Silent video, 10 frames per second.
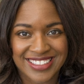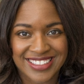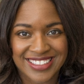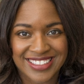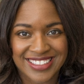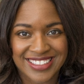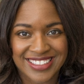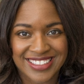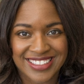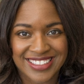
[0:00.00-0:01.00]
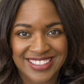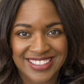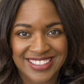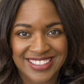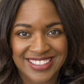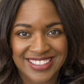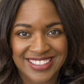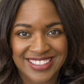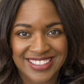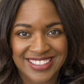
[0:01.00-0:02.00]

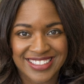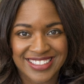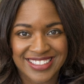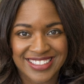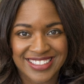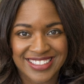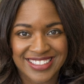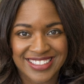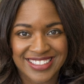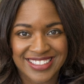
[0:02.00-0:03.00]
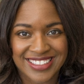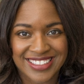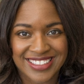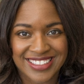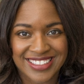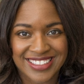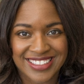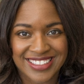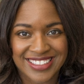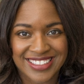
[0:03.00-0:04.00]

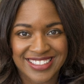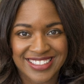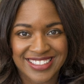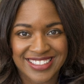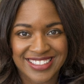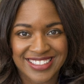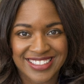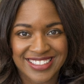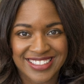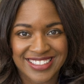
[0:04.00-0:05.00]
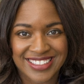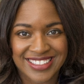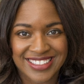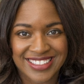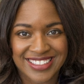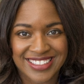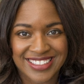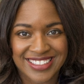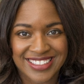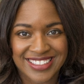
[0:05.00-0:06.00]

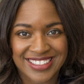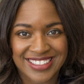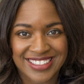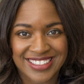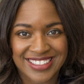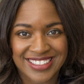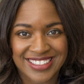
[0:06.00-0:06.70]
[no speech]